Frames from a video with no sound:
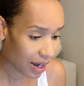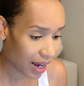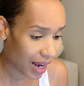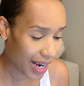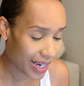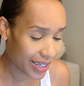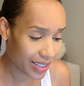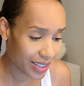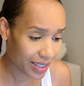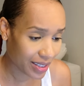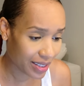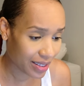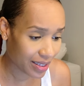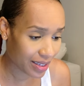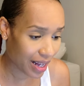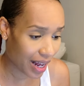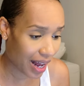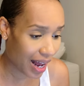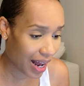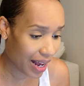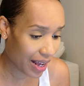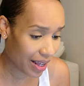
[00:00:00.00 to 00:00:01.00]
I just
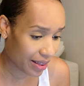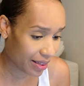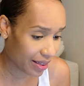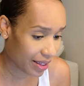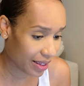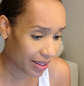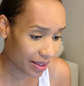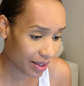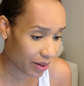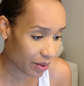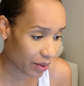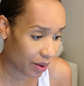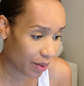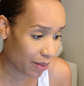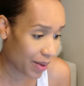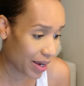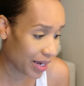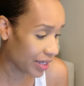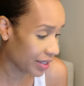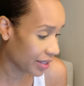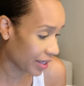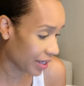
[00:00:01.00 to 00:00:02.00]
I think they're
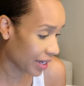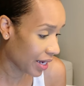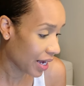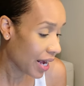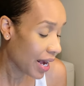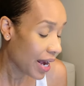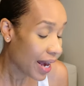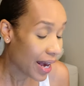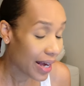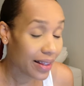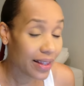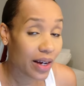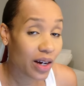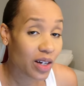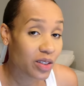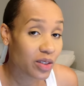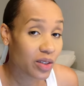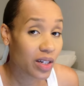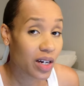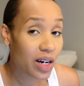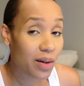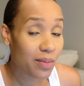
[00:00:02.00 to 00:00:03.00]
amazing. And they
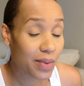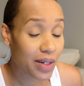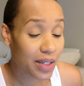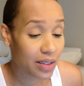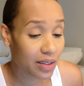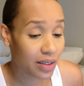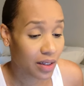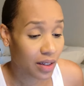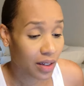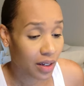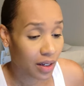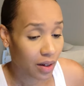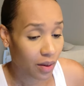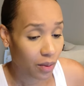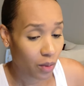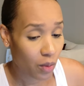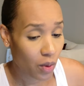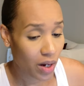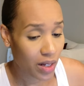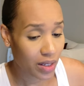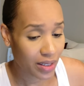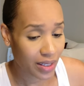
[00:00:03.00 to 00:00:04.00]
also come in
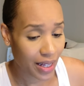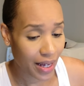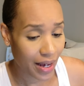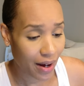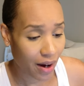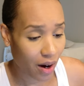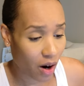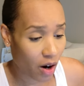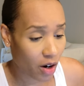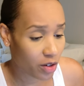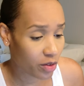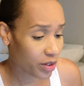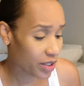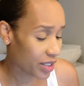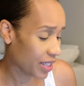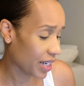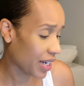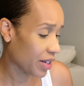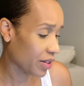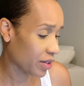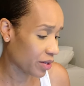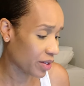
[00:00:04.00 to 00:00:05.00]
ones that aren't
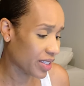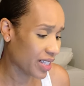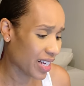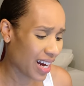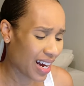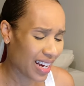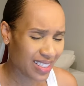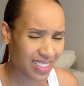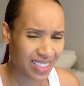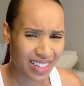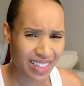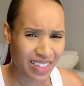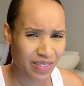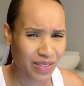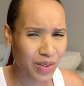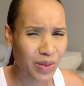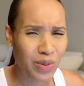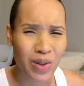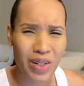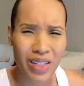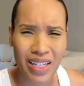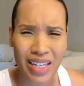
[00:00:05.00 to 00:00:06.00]
standard size. Like if
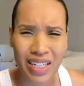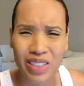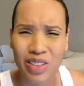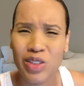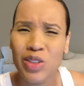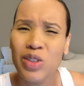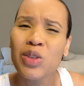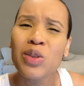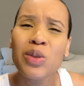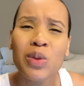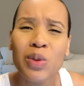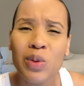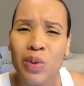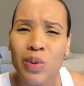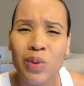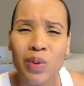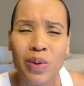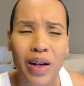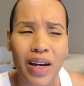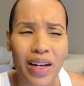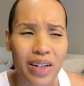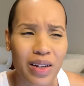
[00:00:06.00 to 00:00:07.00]
you want like
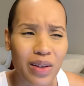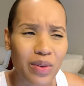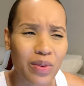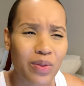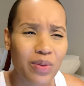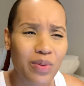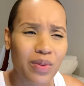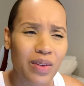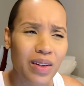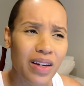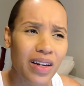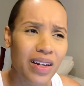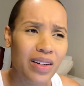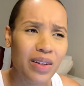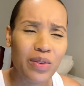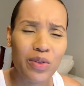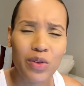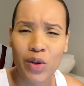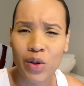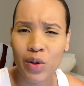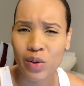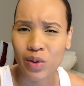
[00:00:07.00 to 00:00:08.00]
two and a and a
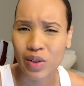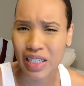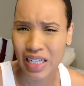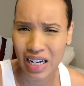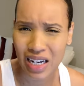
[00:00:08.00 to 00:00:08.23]
third